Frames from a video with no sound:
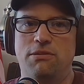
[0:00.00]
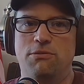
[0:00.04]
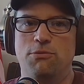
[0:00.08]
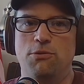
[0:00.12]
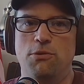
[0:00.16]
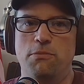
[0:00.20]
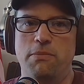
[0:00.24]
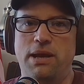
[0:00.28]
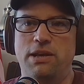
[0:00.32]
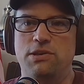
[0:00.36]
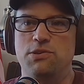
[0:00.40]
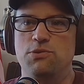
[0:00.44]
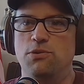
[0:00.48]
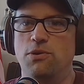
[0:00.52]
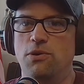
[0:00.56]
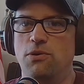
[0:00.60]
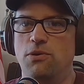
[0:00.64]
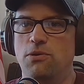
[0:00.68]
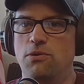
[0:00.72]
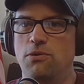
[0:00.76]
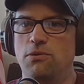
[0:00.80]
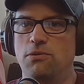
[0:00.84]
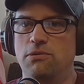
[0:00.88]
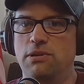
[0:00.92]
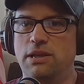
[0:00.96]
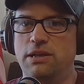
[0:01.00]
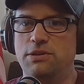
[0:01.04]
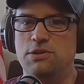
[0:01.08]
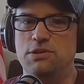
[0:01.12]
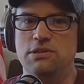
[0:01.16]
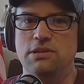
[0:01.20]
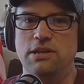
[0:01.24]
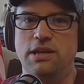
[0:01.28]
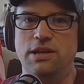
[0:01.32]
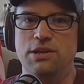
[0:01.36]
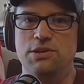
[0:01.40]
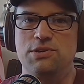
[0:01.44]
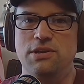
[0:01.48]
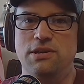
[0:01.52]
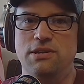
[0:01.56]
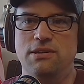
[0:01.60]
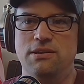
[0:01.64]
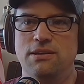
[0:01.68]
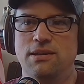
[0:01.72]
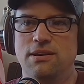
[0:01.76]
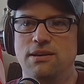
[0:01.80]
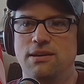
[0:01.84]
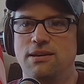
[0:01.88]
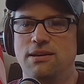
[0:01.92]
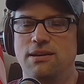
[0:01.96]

through metro legislation